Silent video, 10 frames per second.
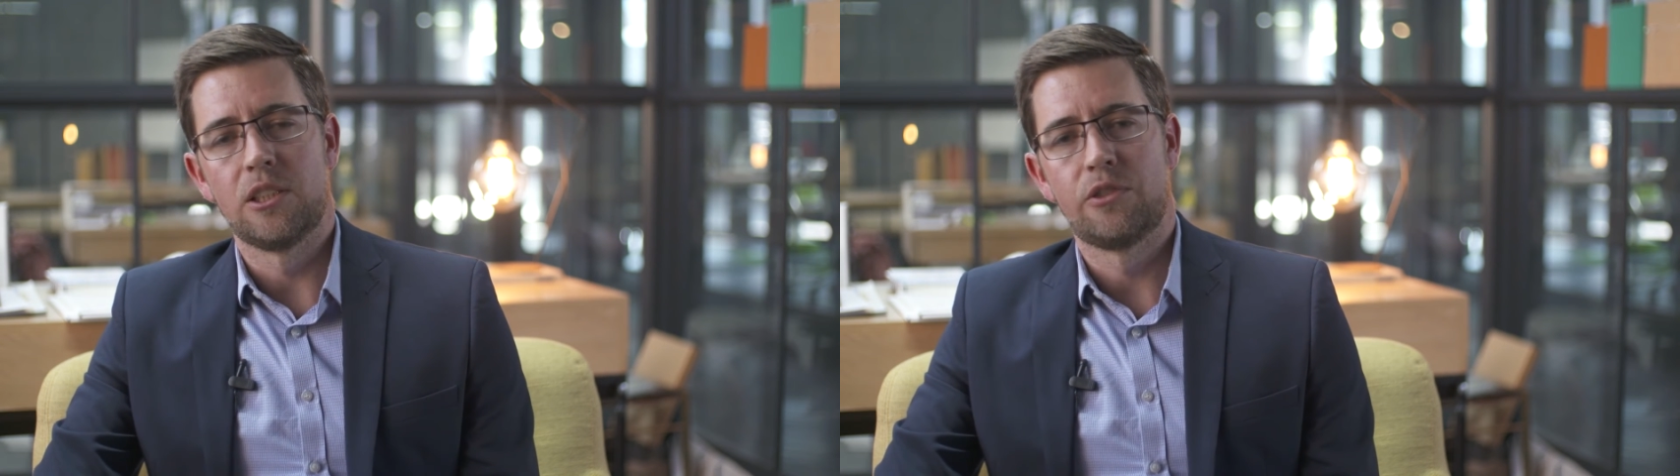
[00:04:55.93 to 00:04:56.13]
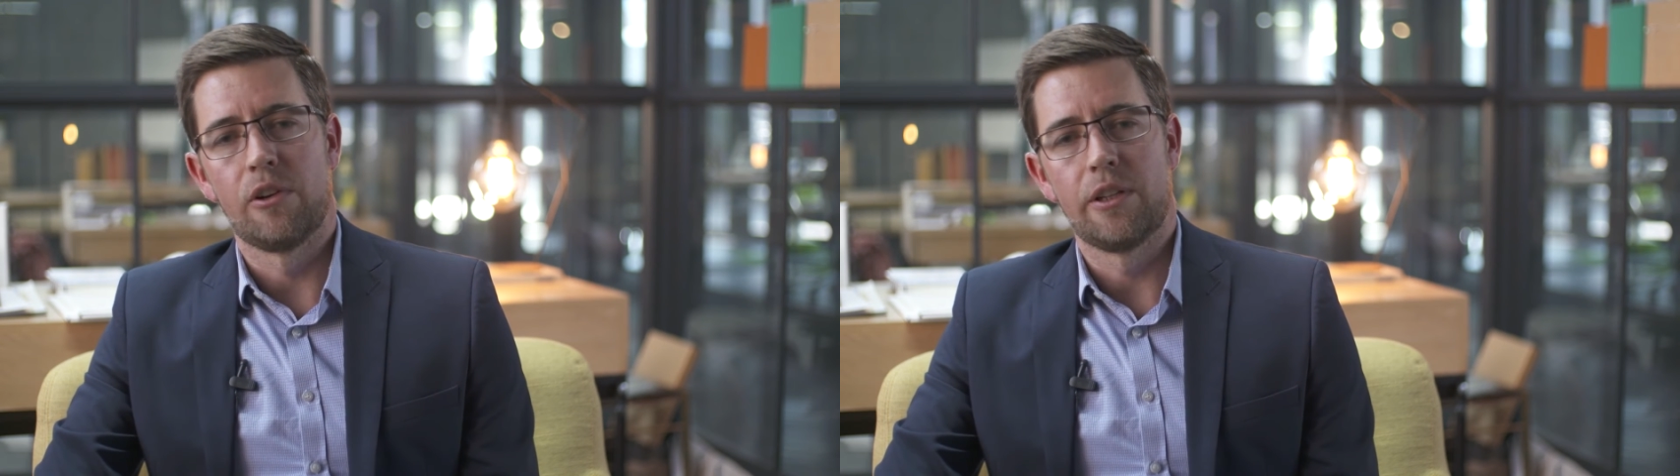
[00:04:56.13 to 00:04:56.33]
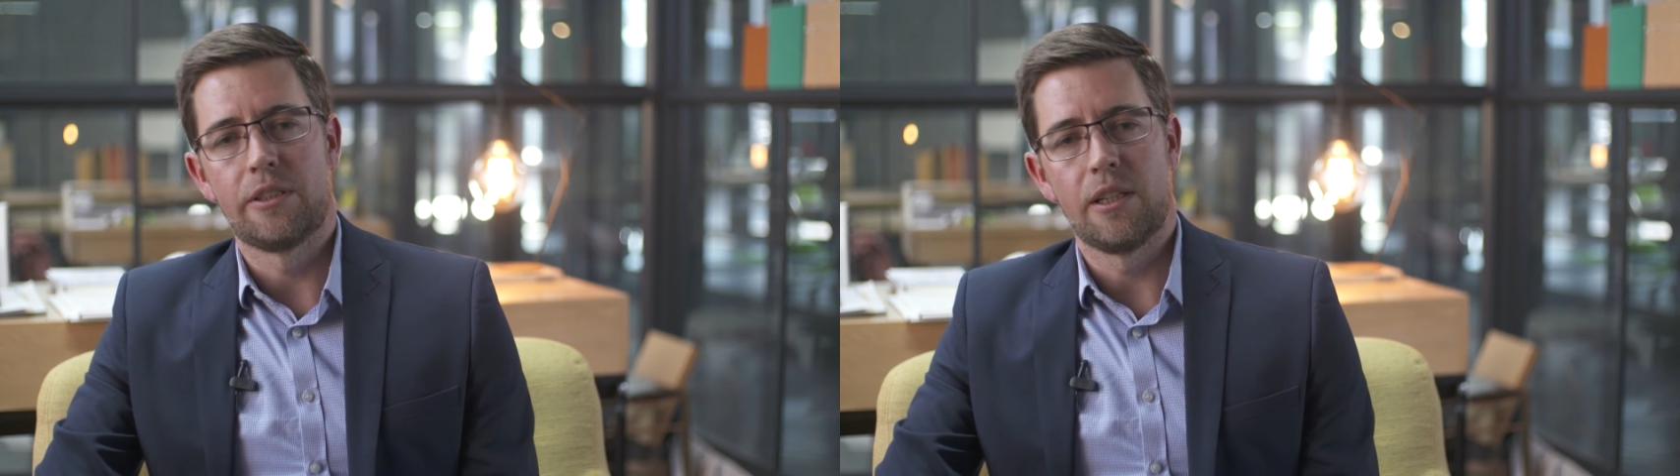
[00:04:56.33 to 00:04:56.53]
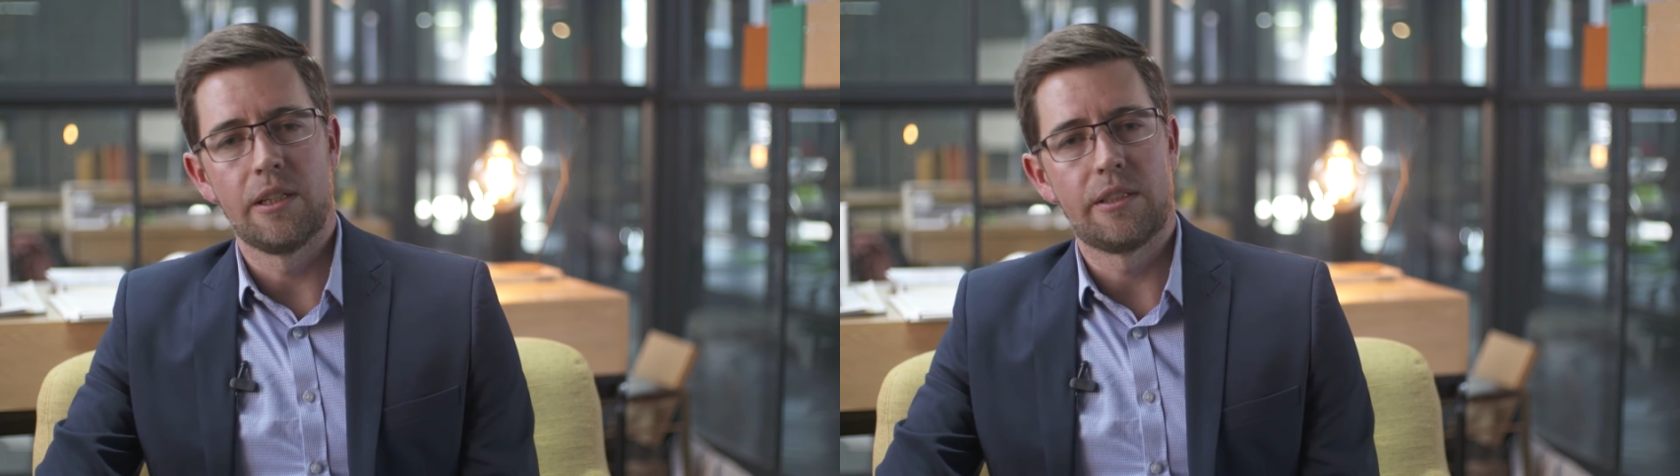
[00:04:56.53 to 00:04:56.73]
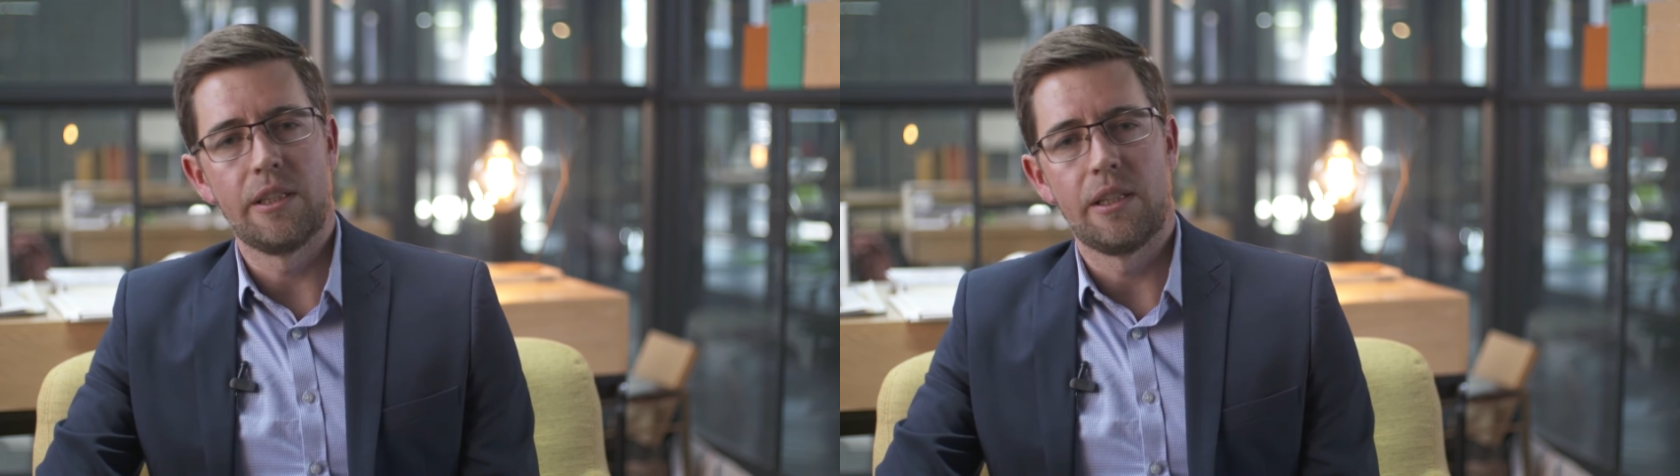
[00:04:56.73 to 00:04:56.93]
this
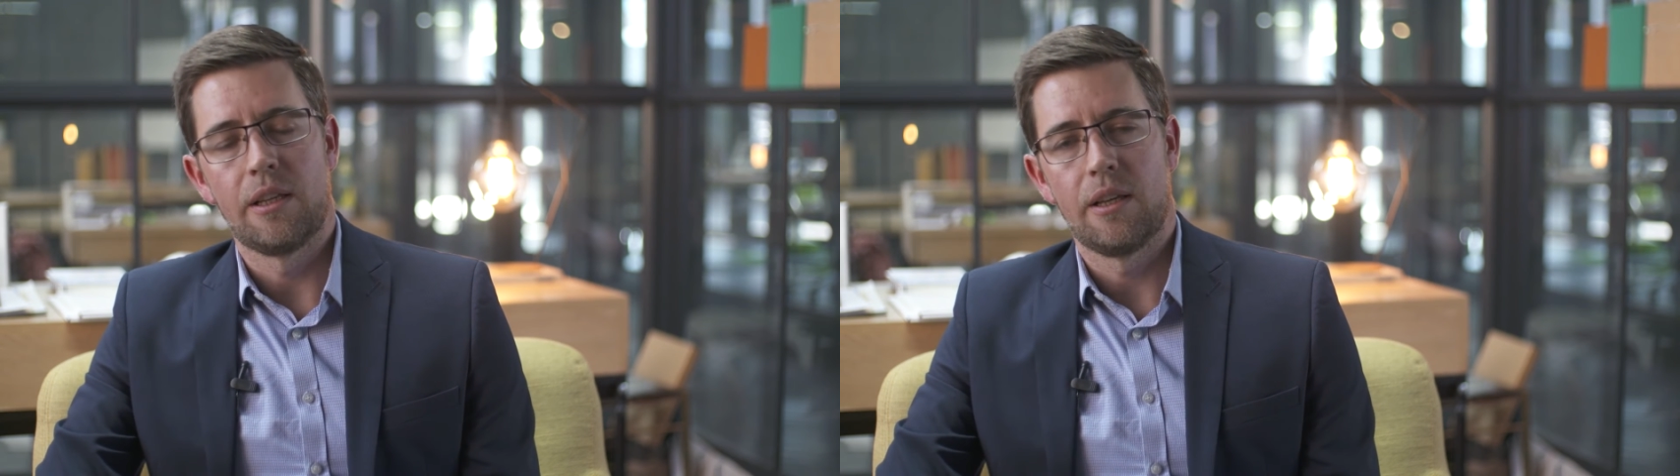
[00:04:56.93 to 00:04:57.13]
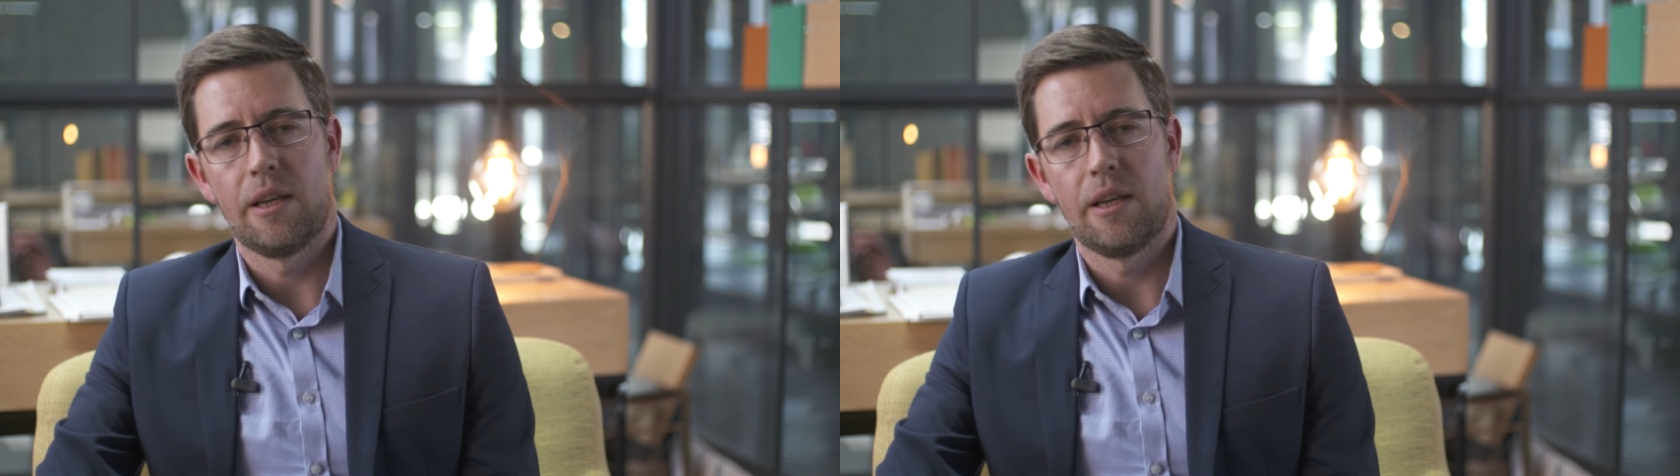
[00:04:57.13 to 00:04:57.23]
volatility